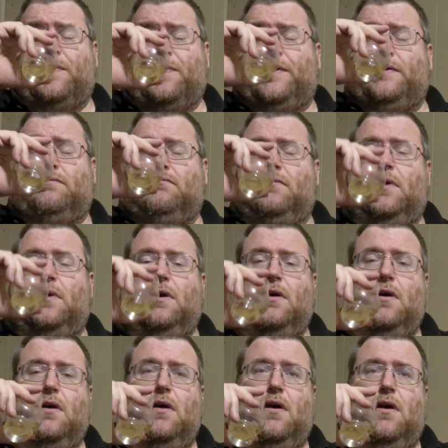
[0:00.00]
But
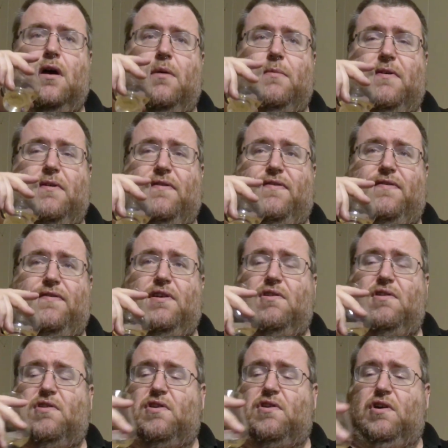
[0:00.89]
I mean, it's
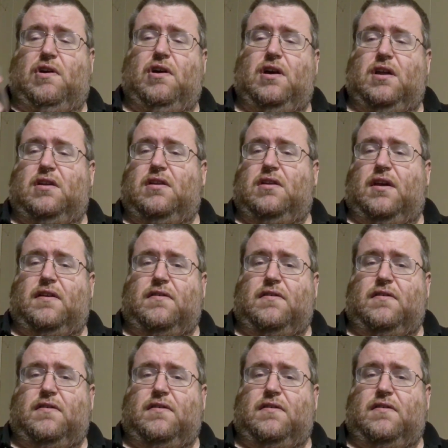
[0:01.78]
still good.